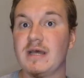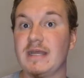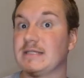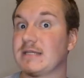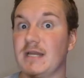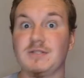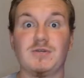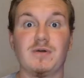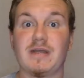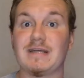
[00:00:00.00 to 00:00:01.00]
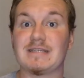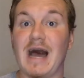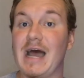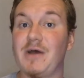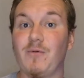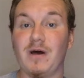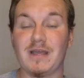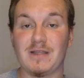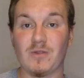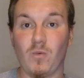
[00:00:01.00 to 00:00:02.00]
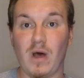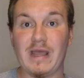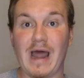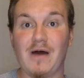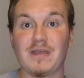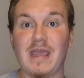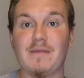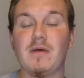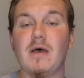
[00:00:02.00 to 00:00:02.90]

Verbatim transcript: He's going to do it against Iowa in the whiteout game.